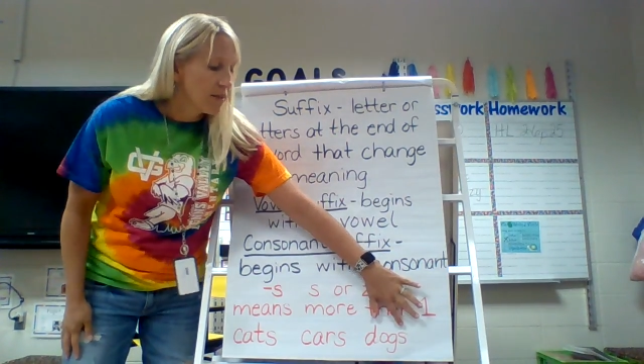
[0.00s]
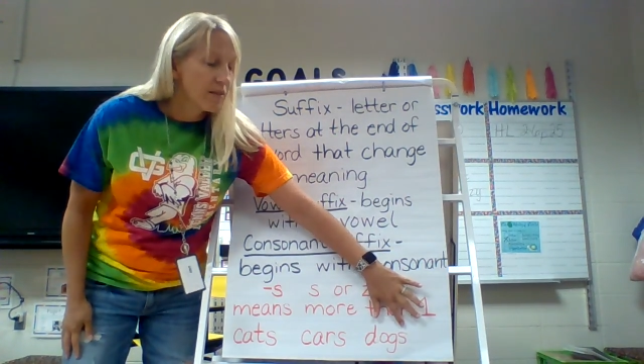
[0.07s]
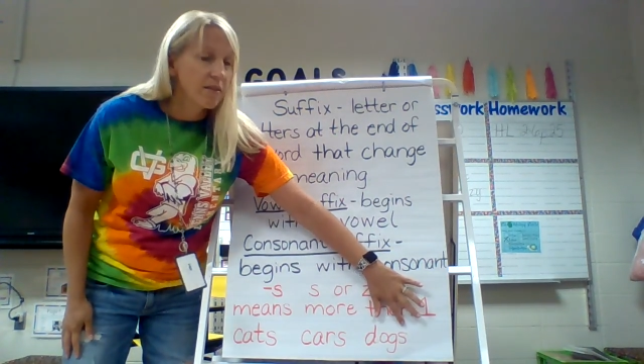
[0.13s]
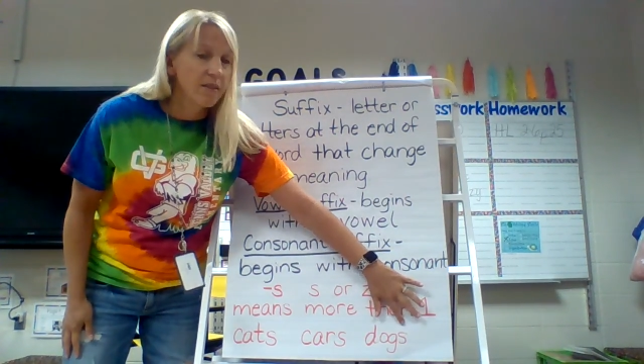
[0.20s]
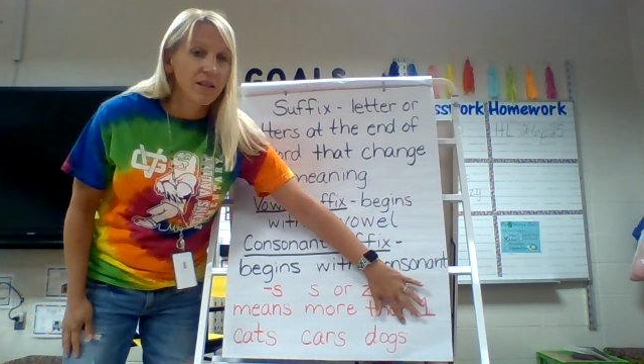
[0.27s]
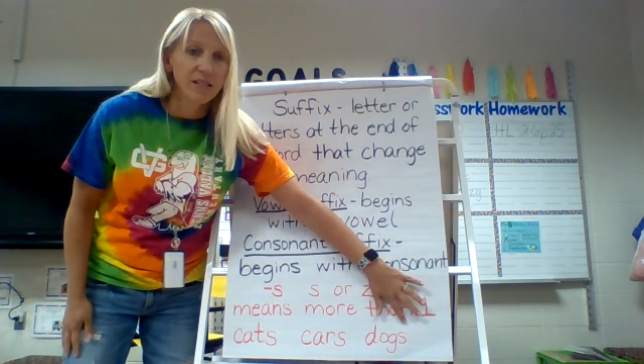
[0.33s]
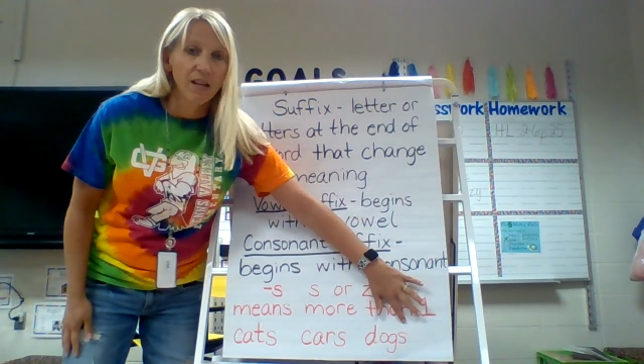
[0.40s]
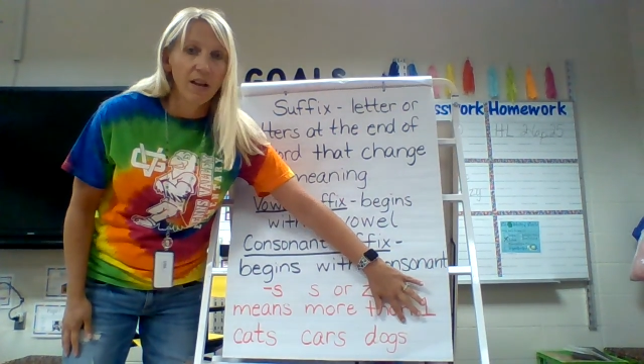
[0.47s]

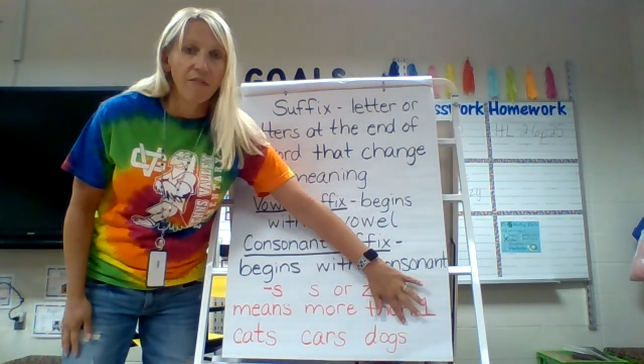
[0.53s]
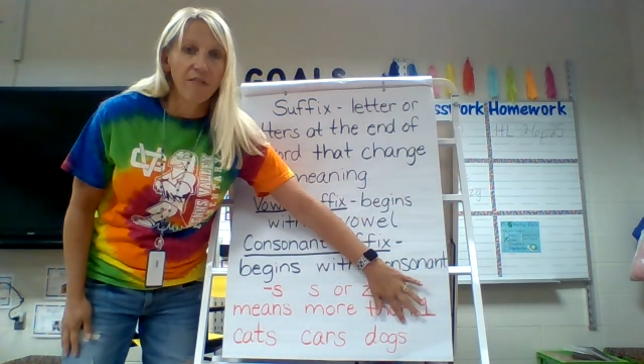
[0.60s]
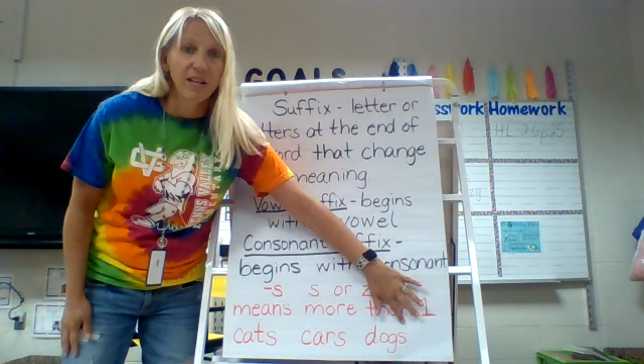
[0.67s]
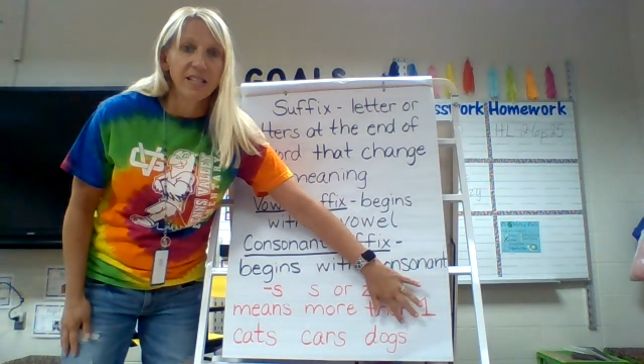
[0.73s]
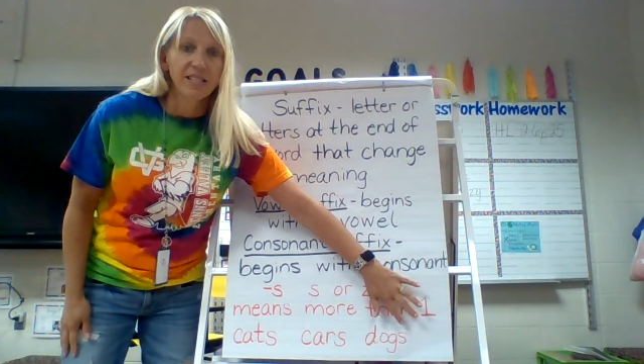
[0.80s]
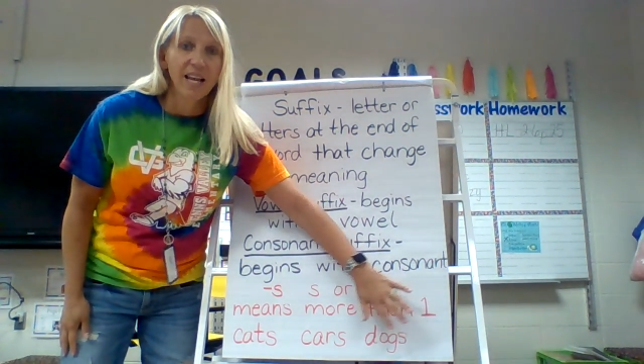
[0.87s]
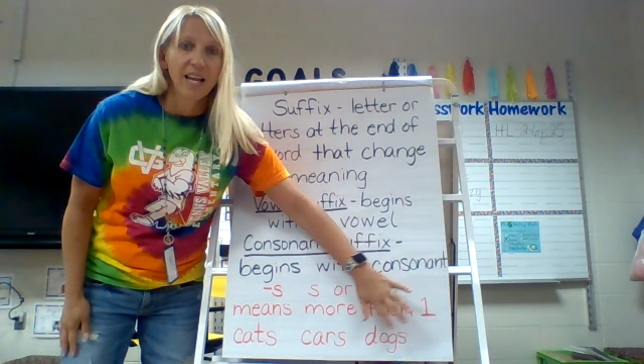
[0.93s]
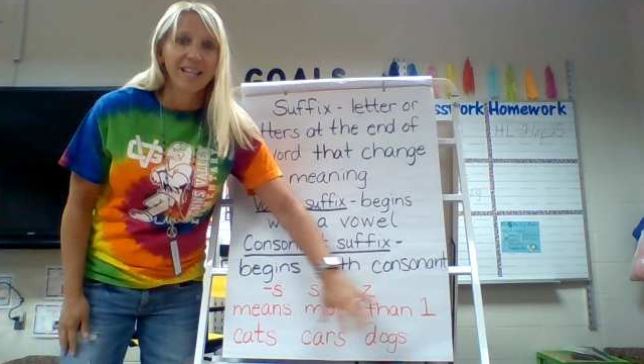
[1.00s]
The suffix
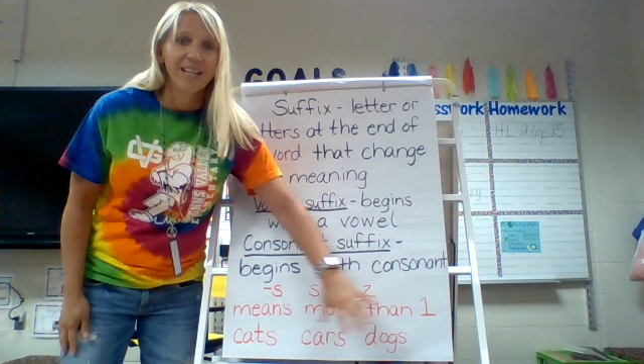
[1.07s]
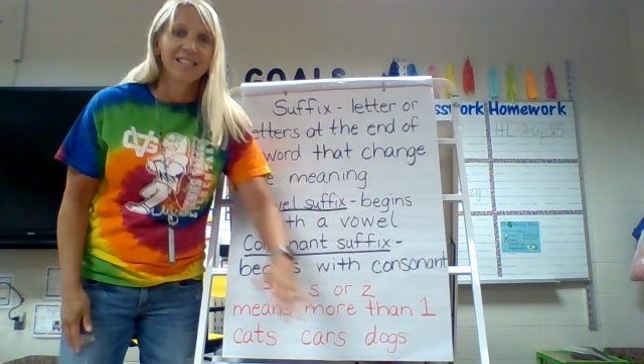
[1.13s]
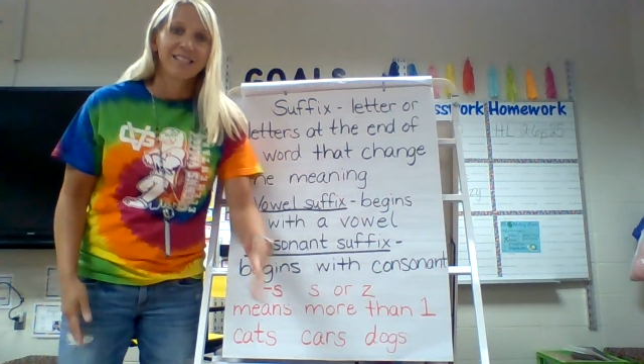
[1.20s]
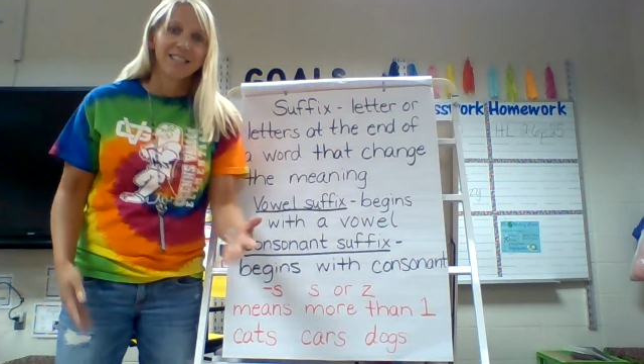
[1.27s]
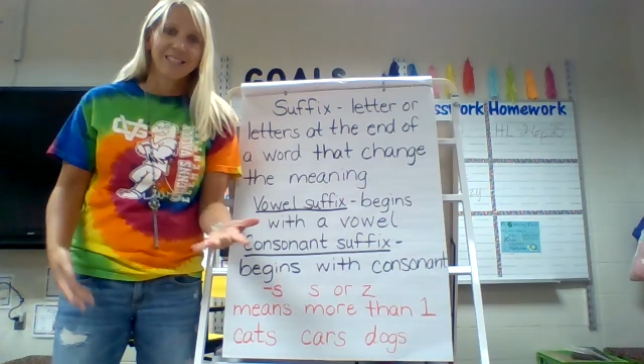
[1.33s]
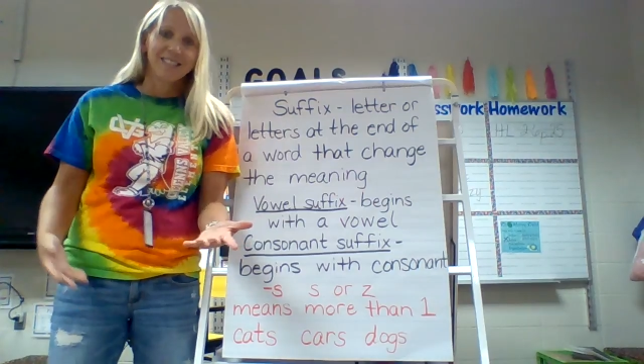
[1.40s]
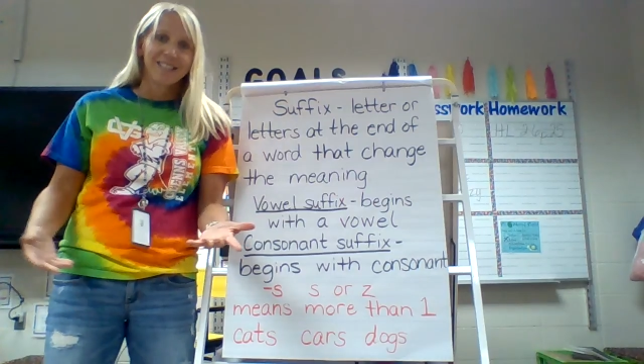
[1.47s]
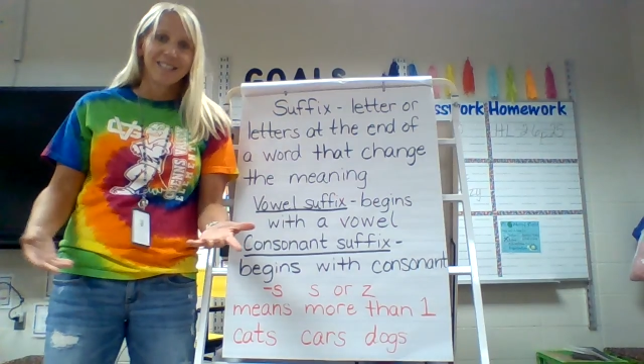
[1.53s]
s
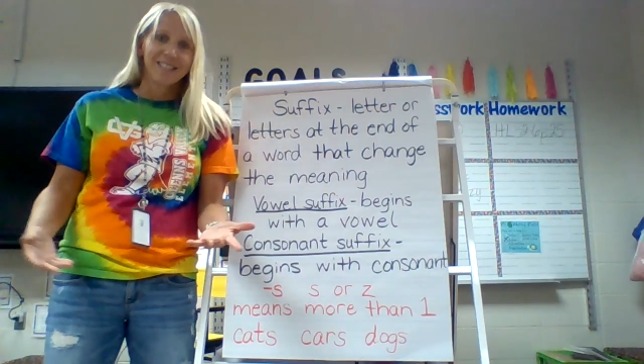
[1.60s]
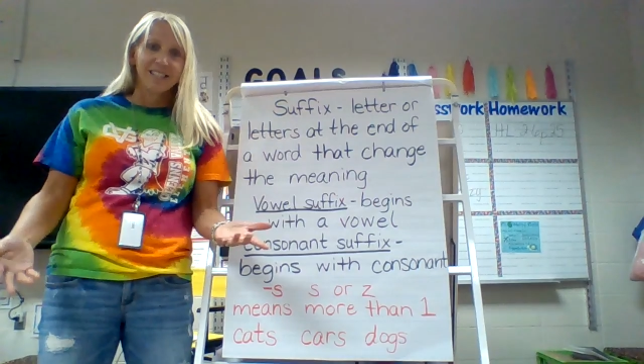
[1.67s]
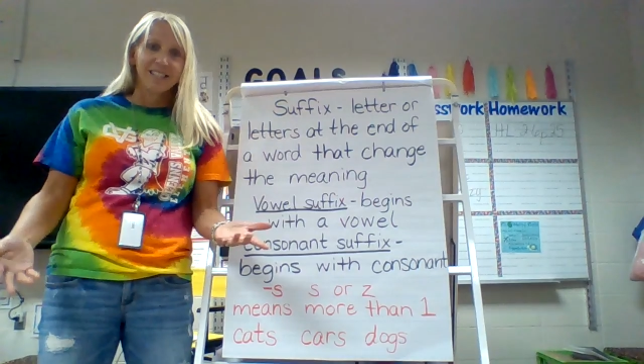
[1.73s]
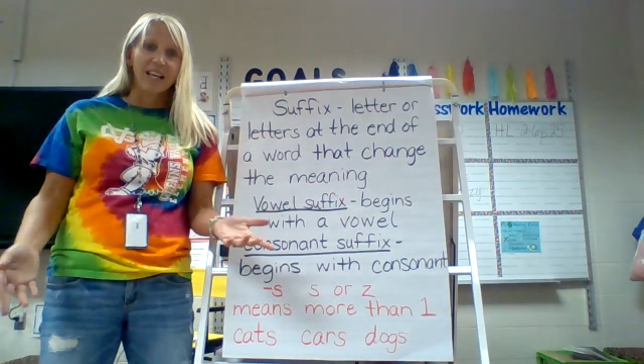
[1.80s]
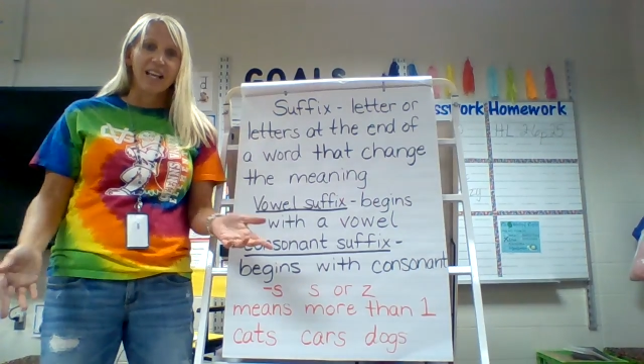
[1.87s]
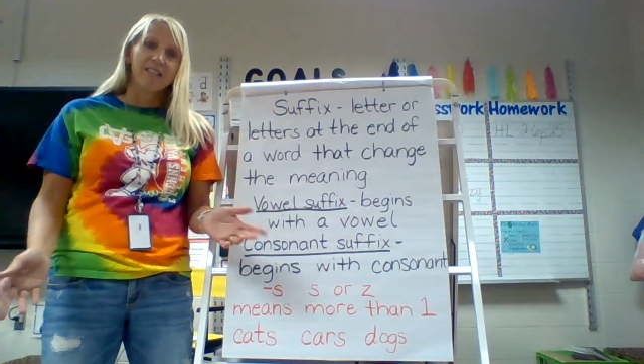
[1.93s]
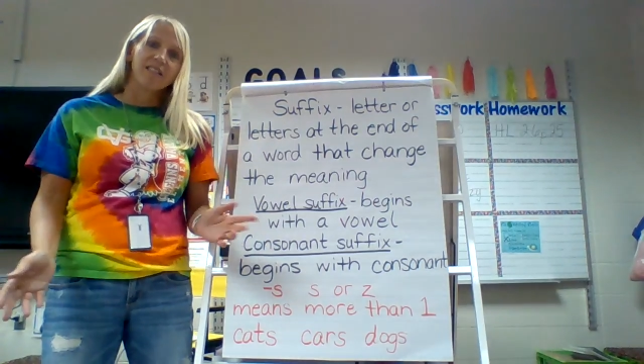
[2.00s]
said